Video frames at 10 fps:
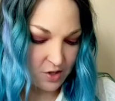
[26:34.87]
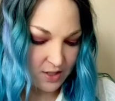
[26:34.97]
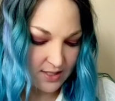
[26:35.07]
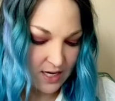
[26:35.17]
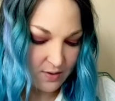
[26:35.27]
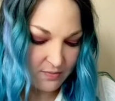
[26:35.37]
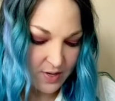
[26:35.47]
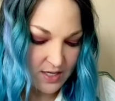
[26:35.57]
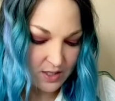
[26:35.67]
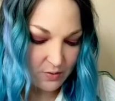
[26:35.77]
just like we've
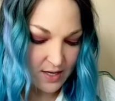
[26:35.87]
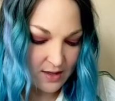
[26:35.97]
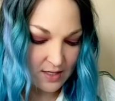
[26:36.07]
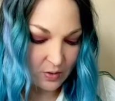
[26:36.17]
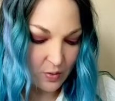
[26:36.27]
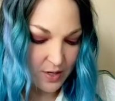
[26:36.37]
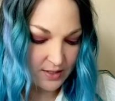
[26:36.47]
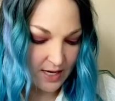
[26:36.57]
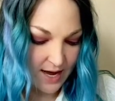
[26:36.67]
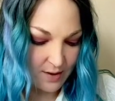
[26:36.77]
been doing this whole
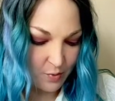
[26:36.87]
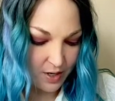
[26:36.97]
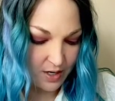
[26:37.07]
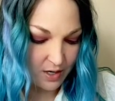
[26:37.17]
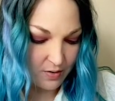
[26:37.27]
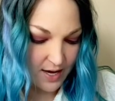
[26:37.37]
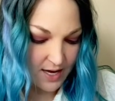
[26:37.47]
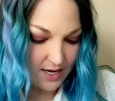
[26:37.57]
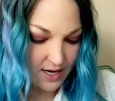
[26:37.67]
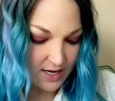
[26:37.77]
time, we're going to go ahead
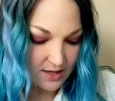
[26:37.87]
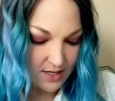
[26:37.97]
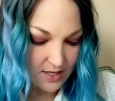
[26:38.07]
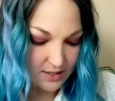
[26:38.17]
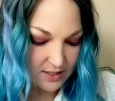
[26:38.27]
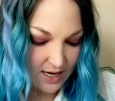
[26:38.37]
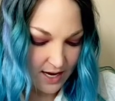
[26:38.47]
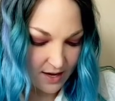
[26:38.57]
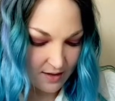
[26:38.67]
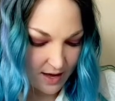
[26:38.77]
and cut the little
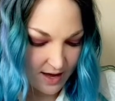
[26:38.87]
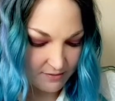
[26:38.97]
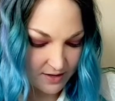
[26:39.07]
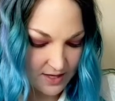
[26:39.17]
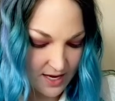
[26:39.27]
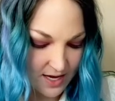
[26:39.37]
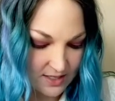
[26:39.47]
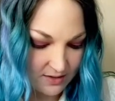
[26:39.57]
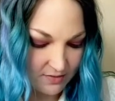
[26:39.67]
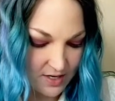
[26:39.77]
tail off at the
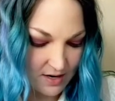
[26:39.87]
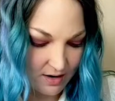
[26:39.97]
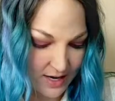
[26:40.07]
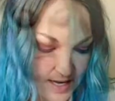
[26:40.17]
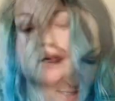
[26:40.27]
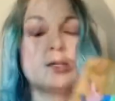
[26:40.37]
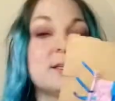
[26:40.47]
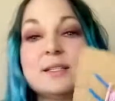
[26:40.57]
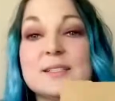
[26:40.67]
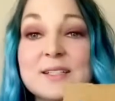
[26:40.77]
end of the knot.
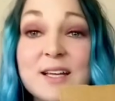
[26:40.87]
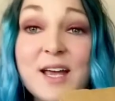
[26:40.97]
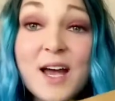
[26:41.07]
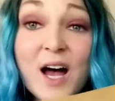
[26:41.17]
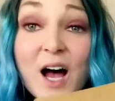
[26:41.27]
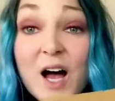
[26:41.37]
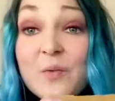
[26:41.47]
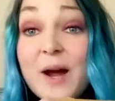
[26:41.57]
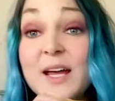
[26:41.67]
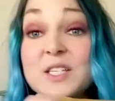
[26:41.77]
All
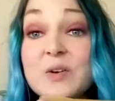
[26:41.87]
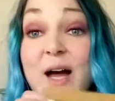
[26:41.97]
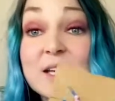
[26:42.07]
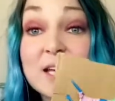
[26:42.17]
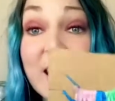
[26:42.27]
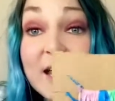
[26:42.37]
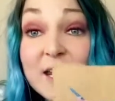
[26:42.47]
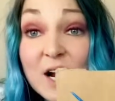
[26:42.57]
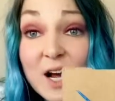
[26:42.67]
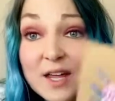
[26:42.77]
right, so I tied
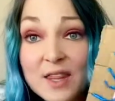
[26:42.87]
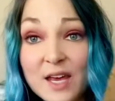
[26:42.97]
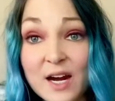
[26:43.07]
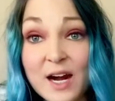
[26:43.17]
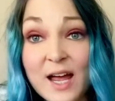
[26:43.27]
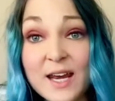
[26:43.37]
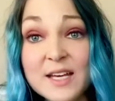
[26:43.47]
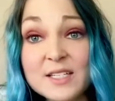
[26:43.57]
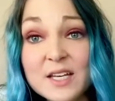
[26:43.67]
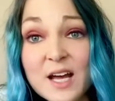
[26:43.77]
it on there and I
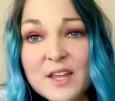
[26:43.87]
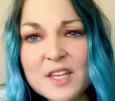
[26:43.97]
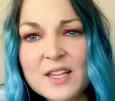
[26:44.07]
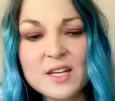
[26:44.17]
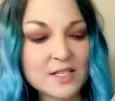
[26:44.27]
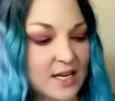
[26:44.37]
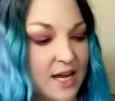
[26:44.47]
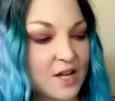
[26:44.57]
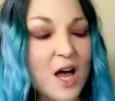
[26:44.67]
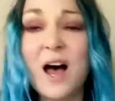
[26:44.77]
did cut the little
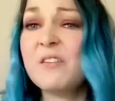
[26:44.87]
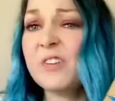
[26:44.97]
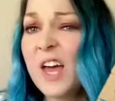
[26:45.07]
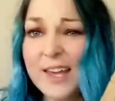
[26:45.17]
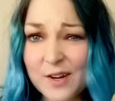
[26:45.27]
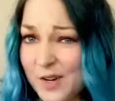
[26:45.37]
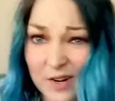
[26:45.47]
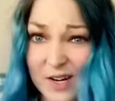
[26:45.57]
tail off. You don't